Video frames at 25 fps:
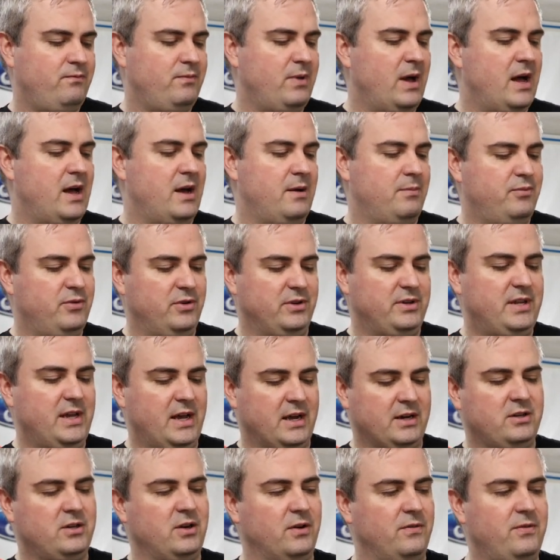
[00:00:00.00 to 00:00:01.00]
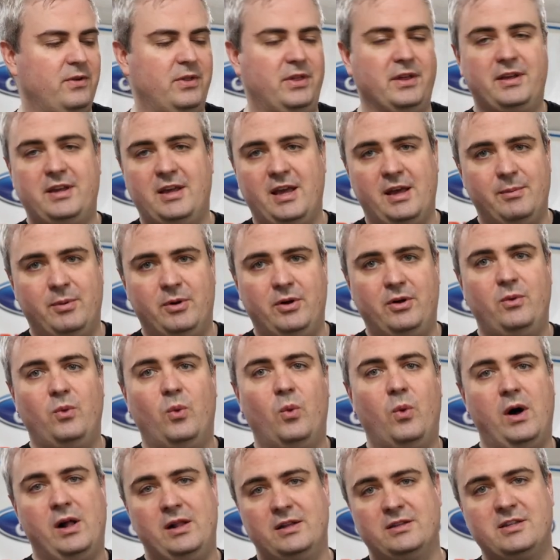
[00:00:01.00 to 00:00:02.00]
a protector for the cable
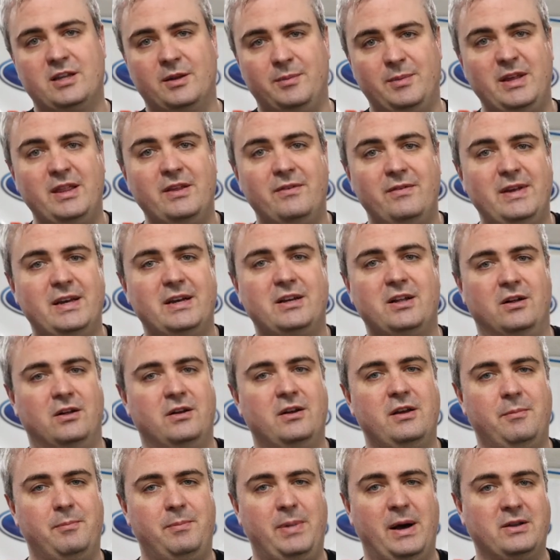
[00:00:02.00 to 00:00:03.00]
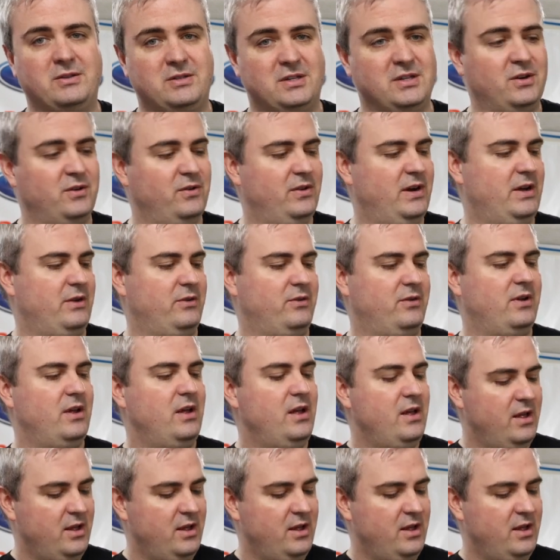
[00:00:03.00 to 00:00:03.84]
while it's gonna be in the vehicle and bouncing around.